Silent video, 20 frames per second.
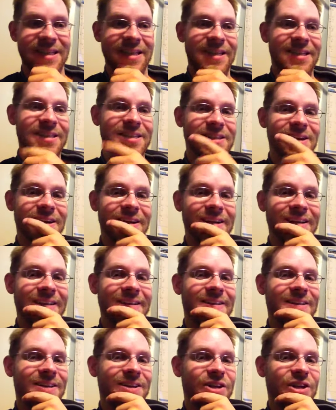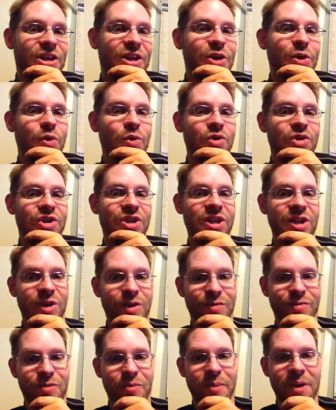And it's not a huge deal
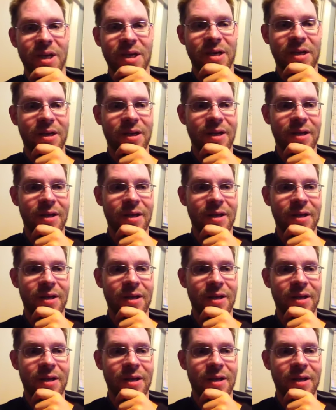for me.